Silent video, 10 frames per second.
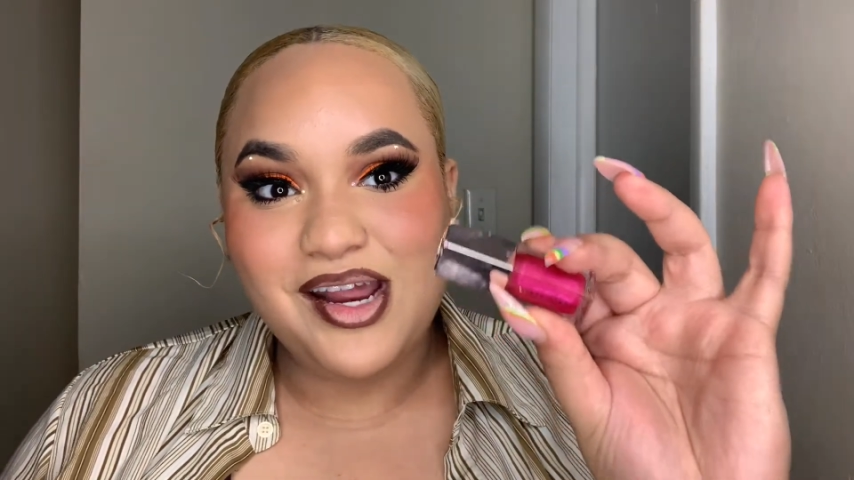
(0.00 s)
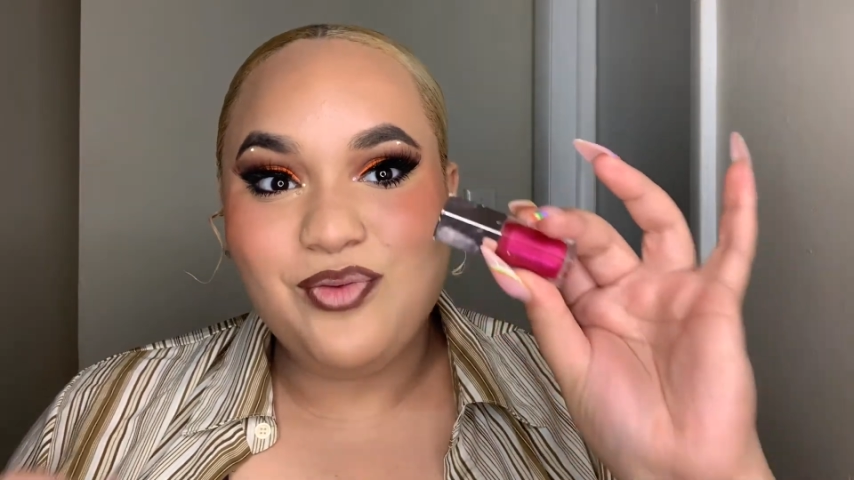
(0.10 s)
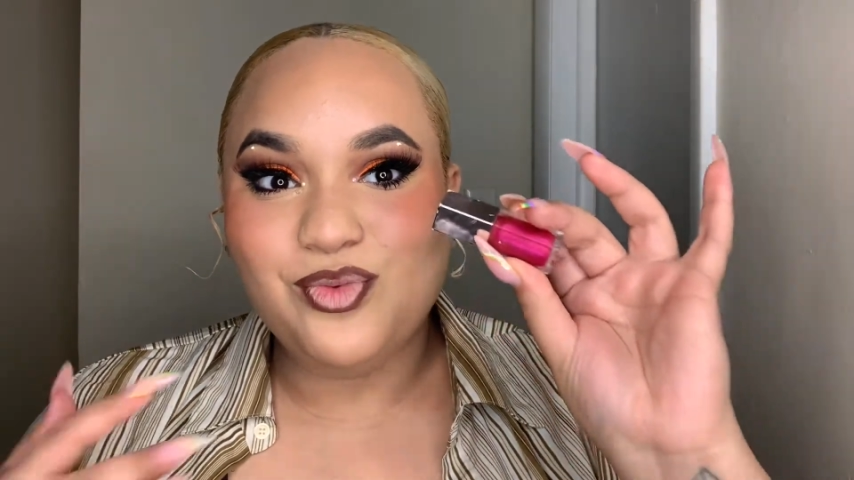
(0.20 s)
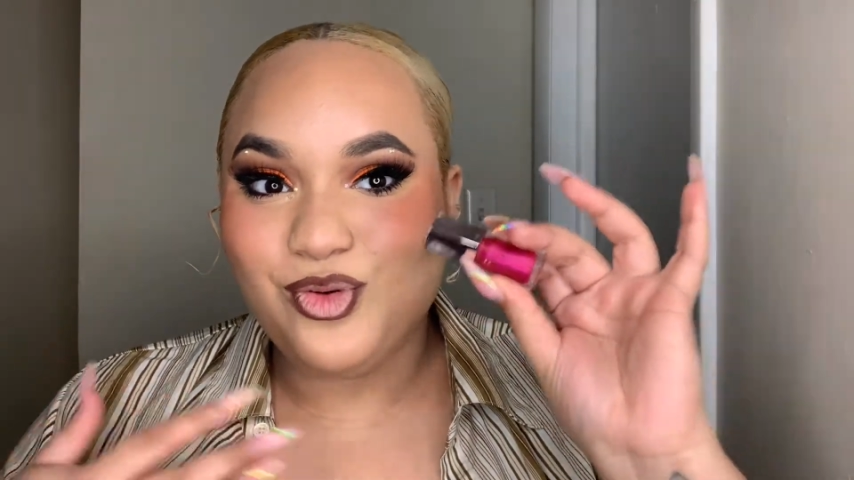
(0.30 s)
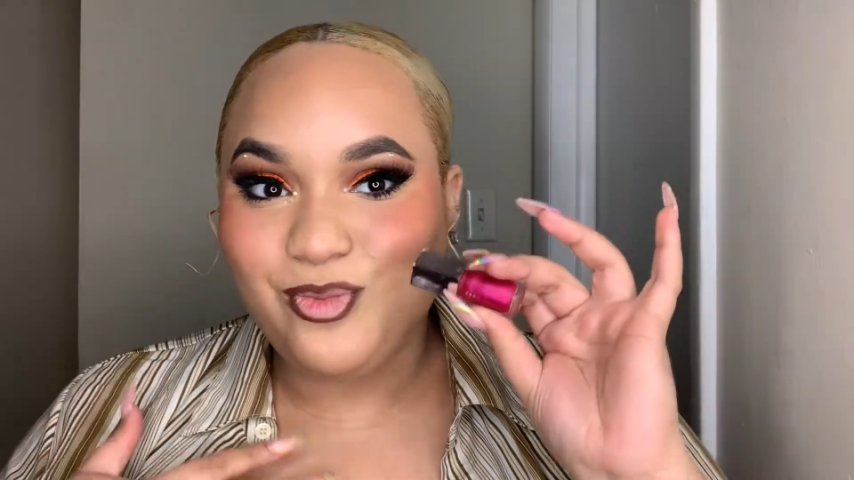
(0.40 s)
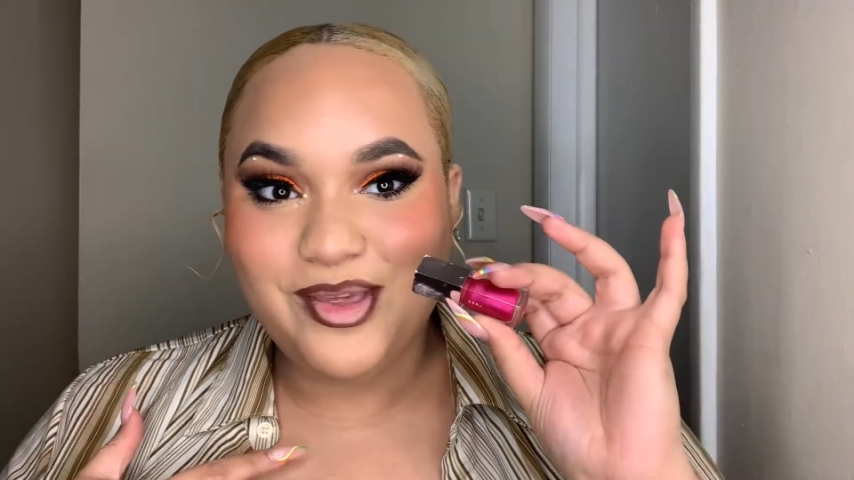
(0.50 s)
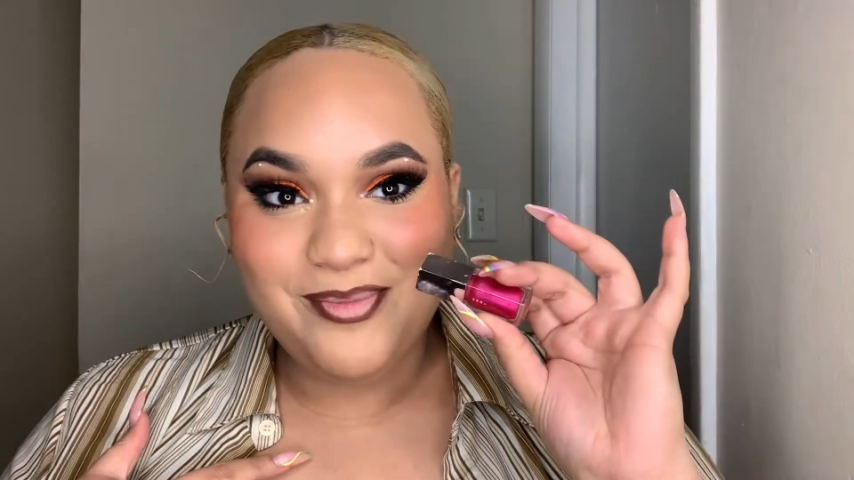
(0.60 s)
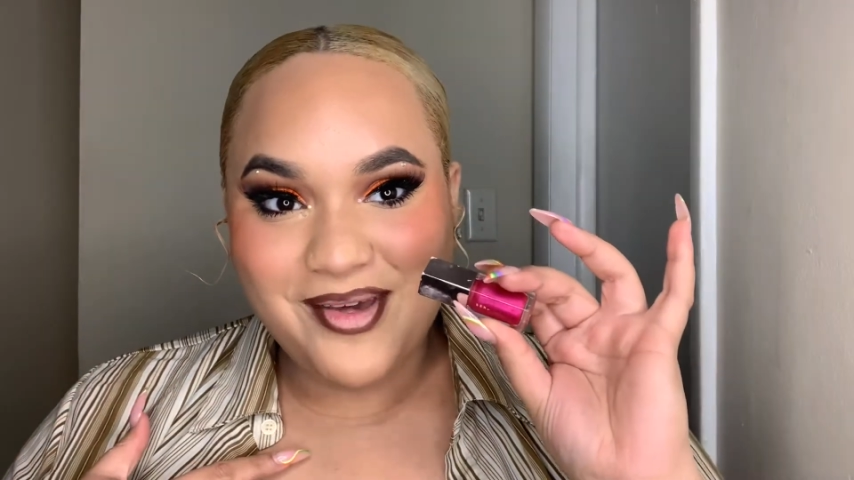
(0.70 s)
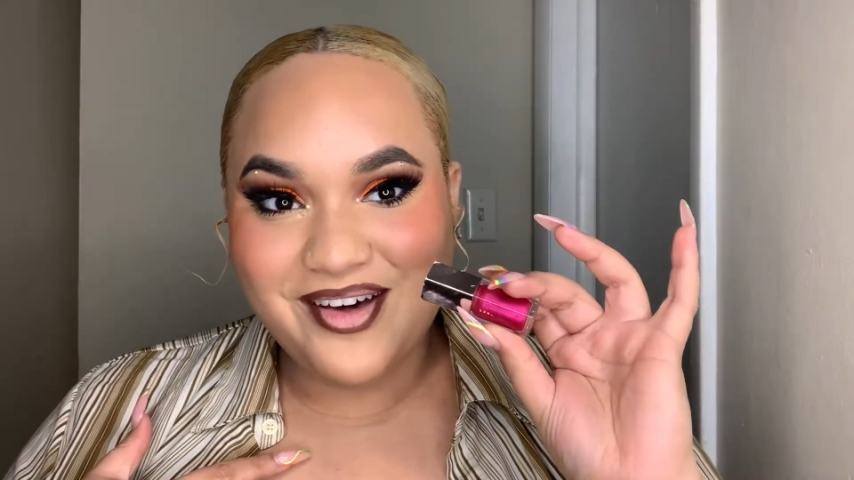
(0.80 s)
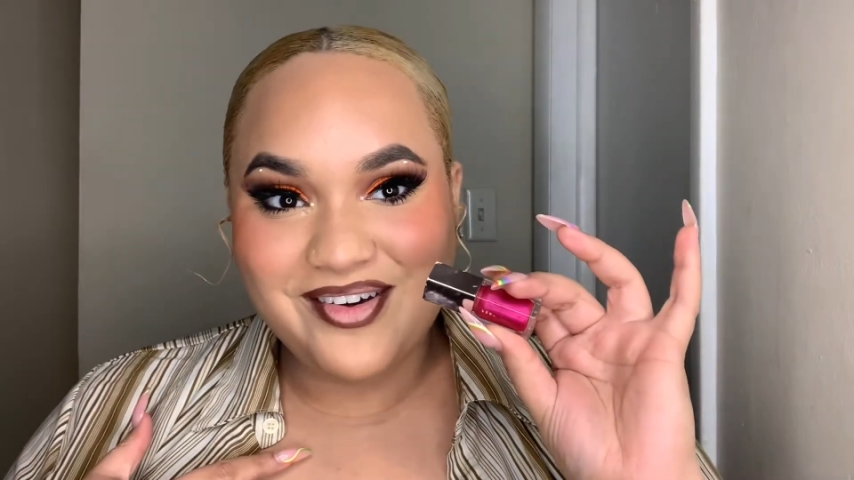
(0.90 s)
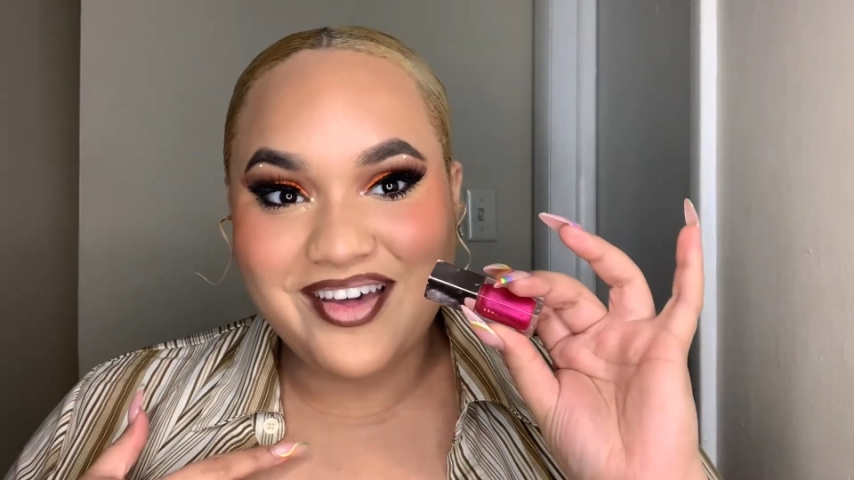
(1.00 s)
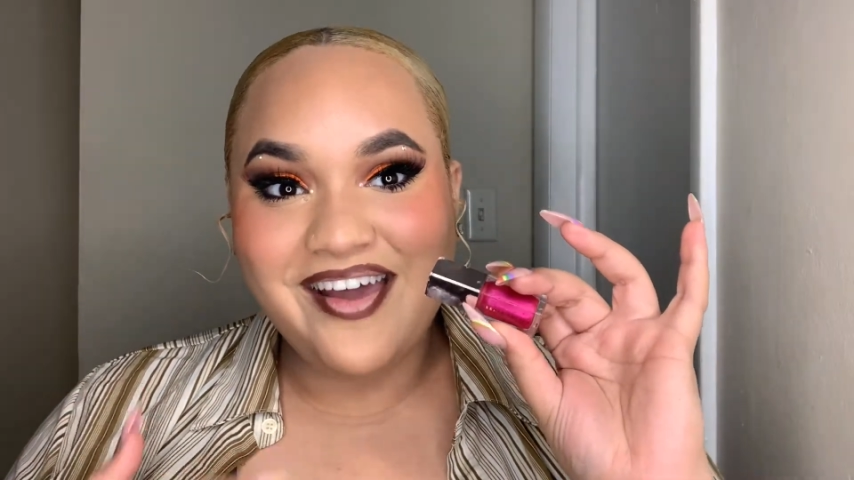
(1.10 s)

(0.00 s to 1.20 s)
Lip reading: Ruby Milk.